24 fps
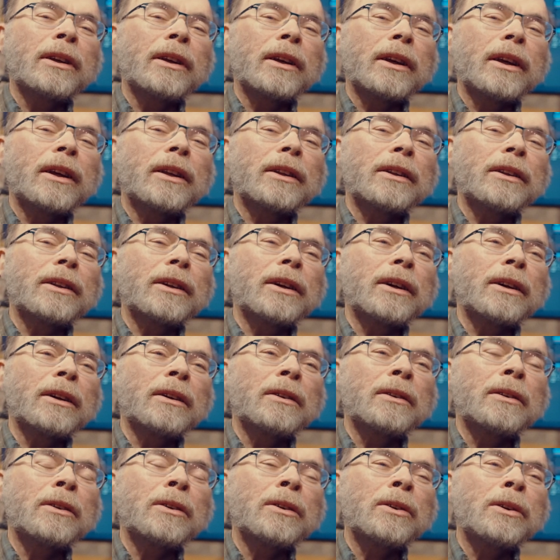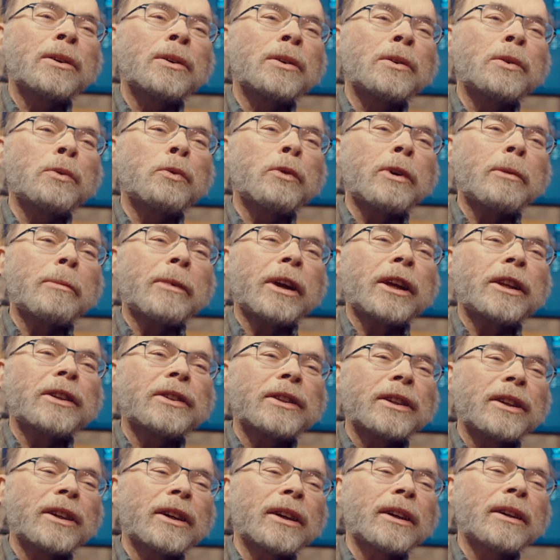and we made
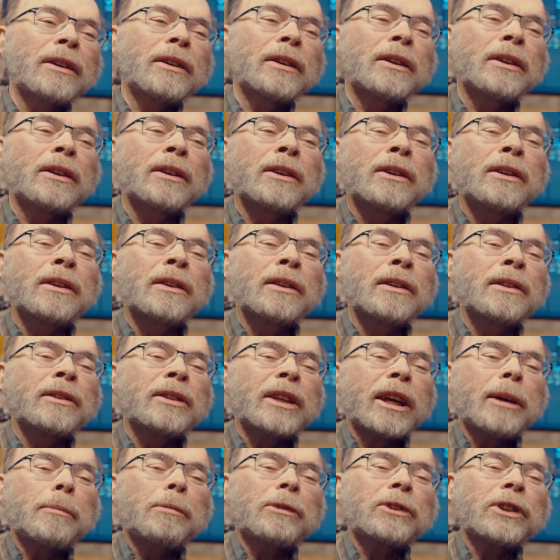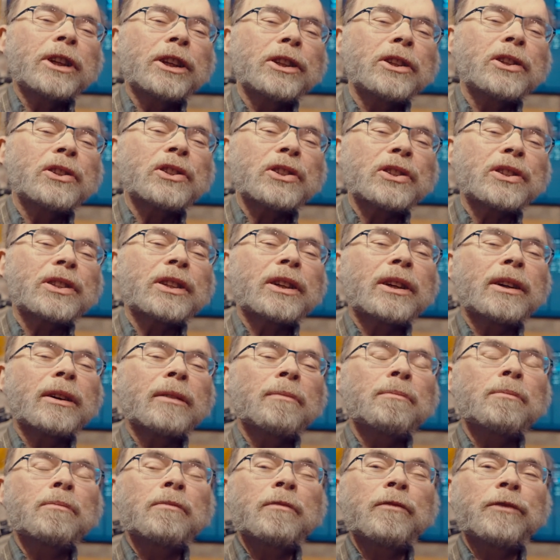table tennis
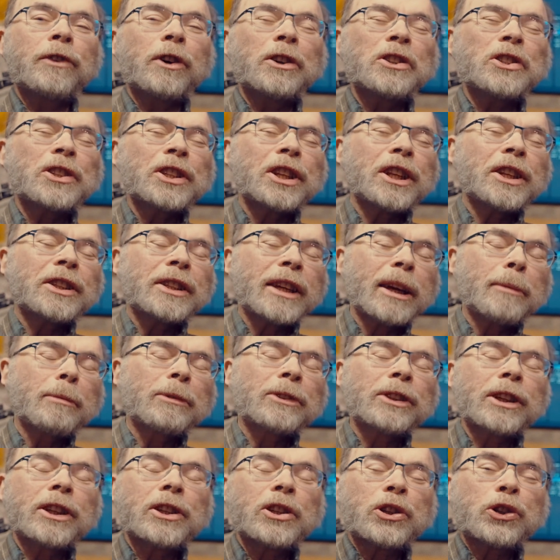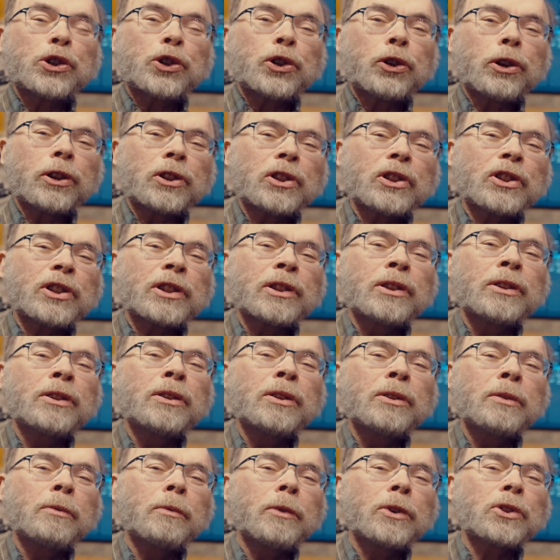varsity table tennis shirts,
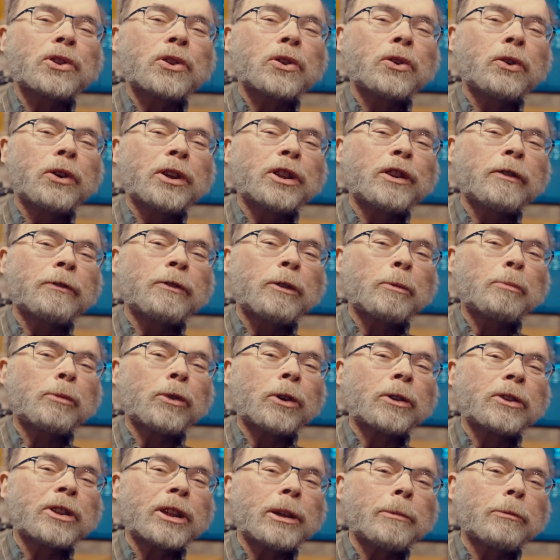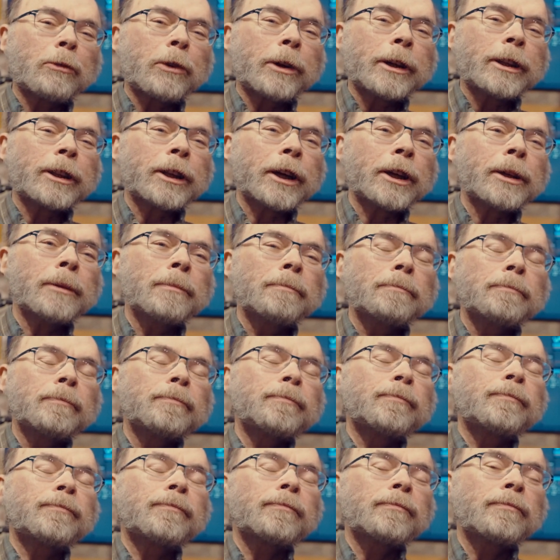which annoyed the football team greatly.
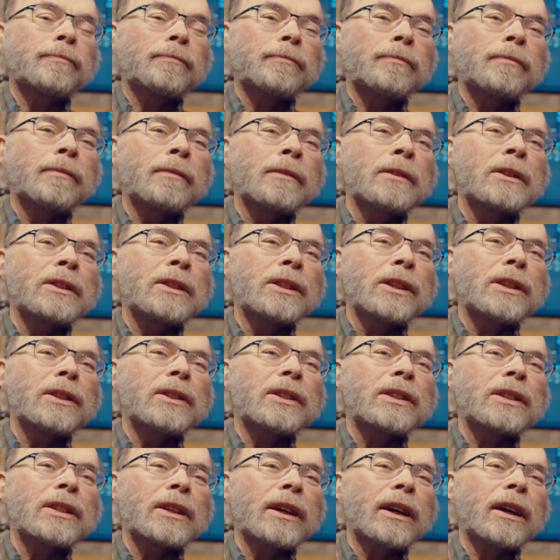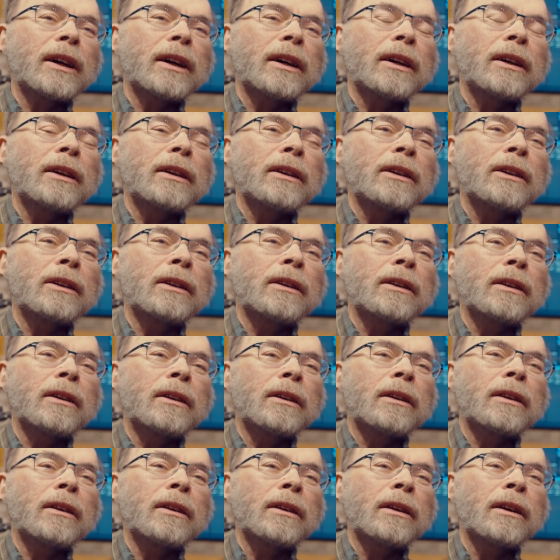Since I
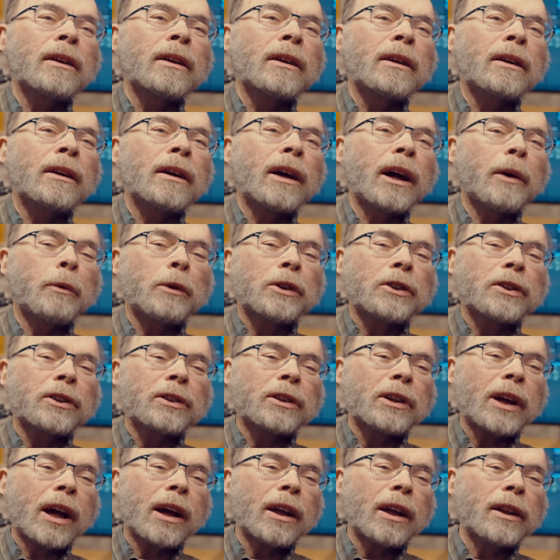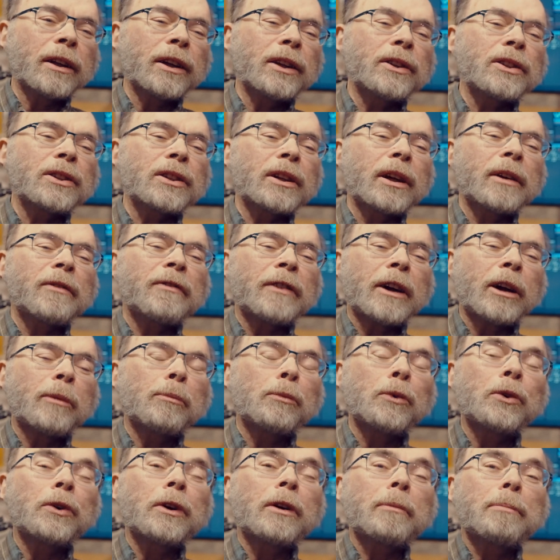went to college, I found
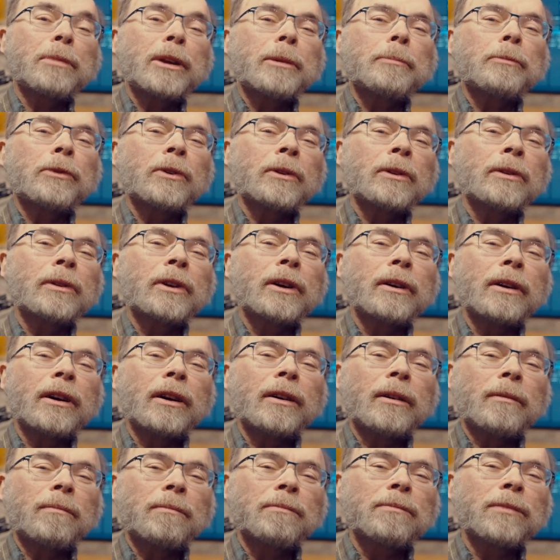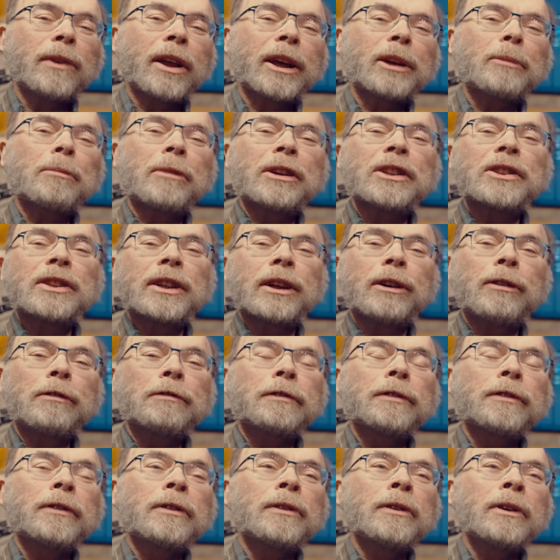more people like
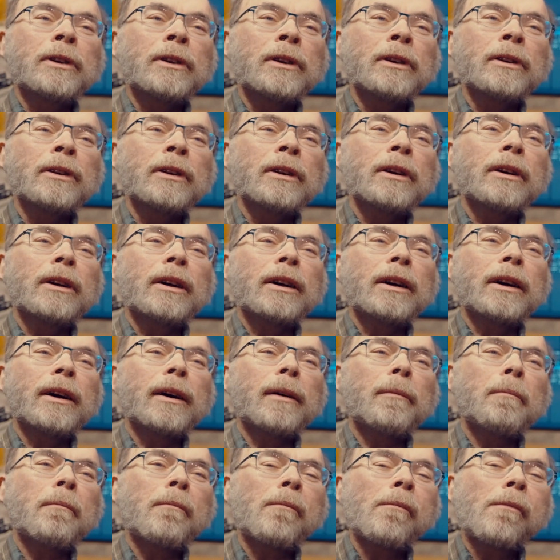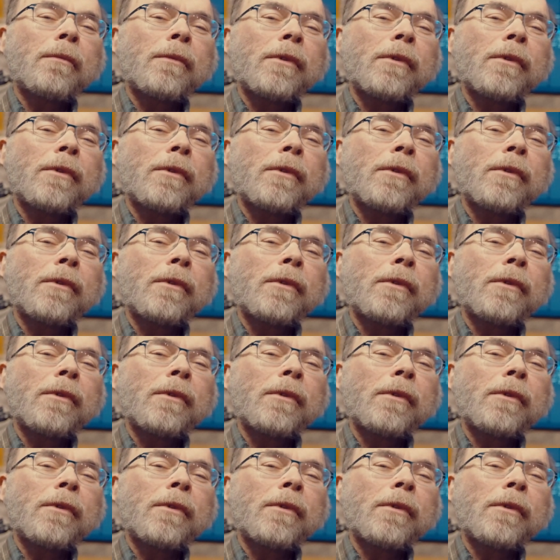myself, and